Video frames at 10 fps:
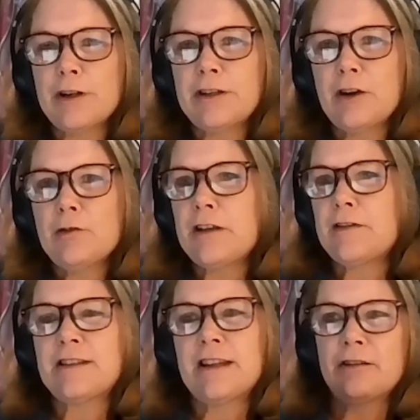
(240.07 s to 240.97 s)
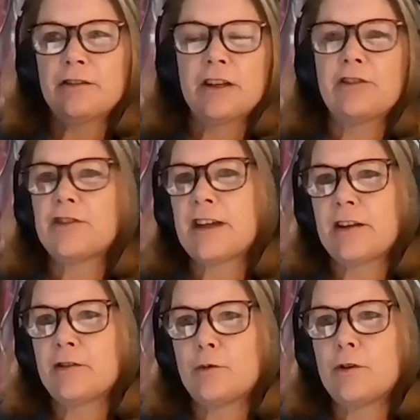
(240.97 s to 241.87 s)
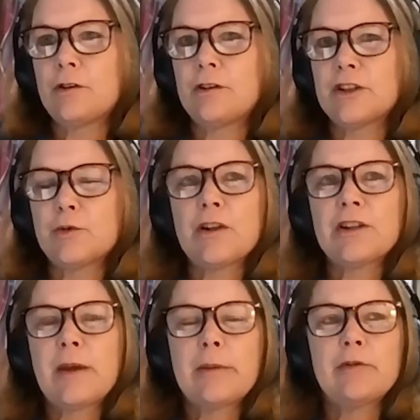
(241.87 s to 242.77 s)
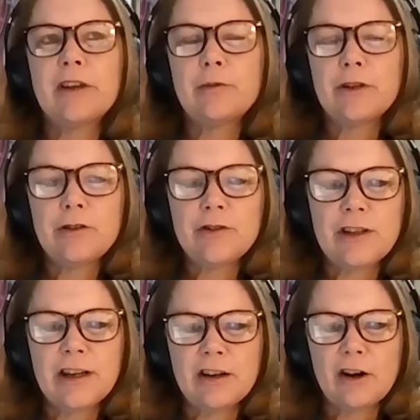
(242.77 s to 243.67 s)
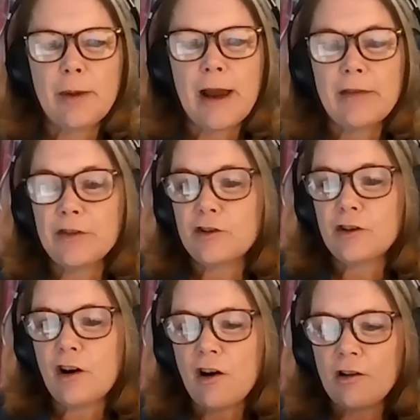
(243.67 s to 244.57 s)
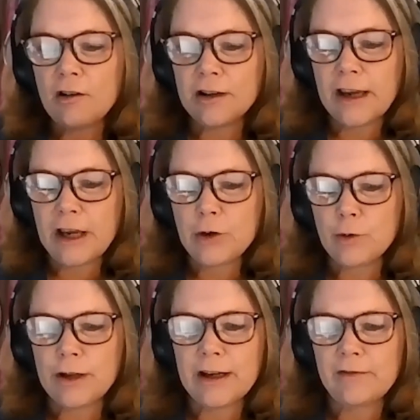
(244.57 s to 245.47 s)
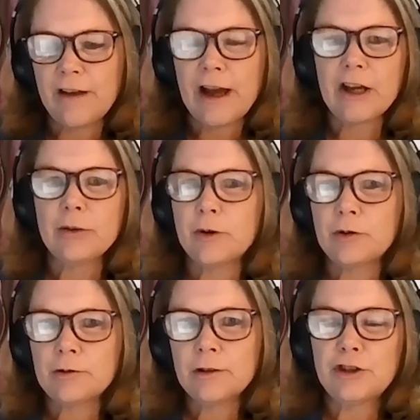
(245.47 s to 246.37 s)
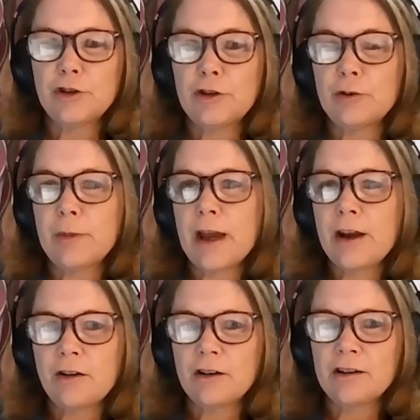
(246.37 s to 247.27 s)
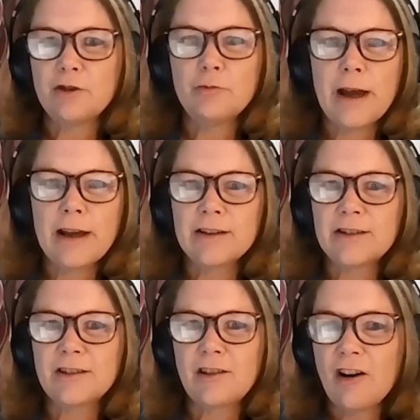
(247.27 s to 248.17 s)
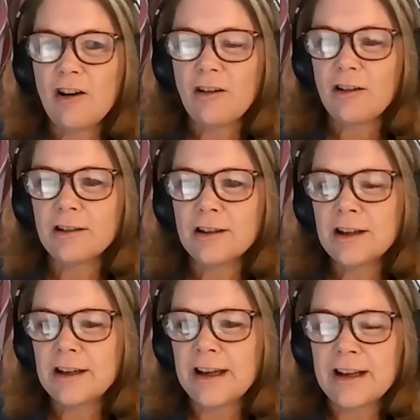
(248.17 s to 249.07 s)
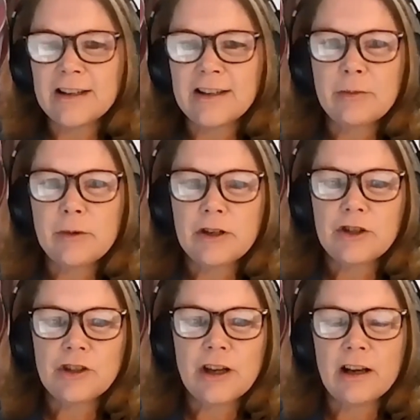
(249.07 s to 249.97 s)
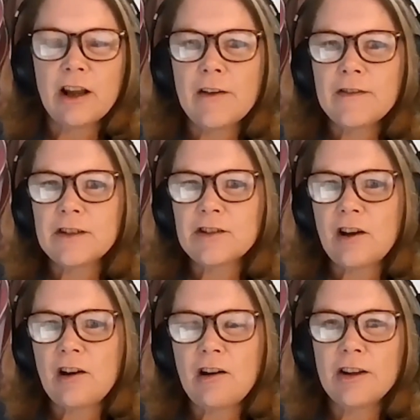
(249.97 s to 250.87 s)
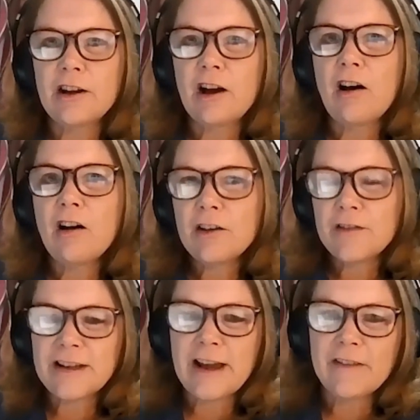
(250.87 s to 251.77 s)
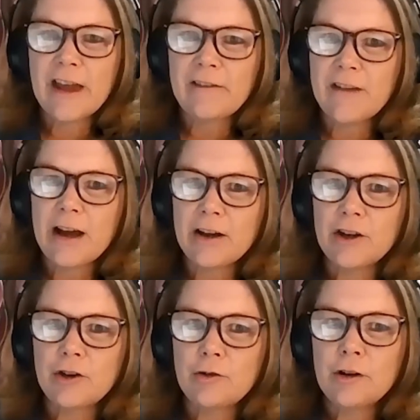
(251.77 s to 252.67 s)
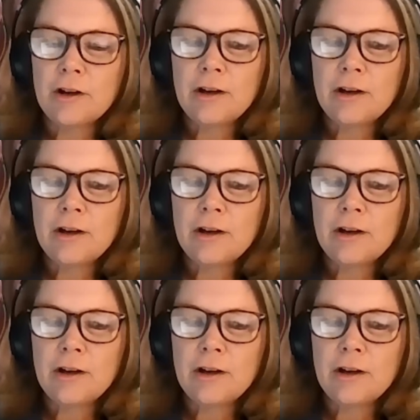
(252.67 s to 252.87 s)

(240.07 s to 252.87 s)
we don't even see on the other side of the world, as well as people that we do see in our path, they're all equally valuable to their maker who made us all in his image and loves us all. And all of us have that value